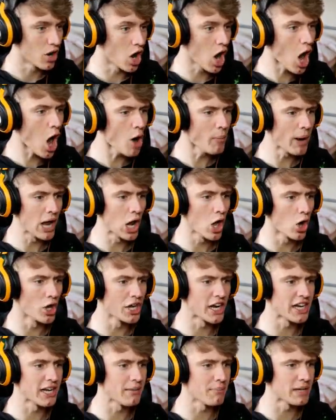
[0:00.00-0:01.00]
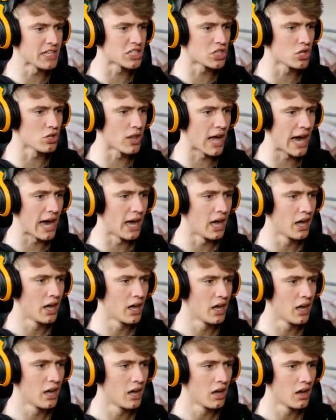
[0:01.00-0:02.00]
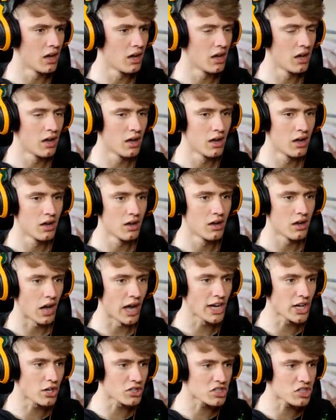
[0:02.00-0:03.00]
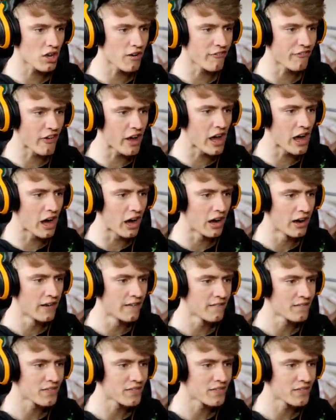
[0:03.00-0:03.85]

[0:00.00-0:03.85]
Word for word: Oh my lord, I didn't mean to do that. I got so far.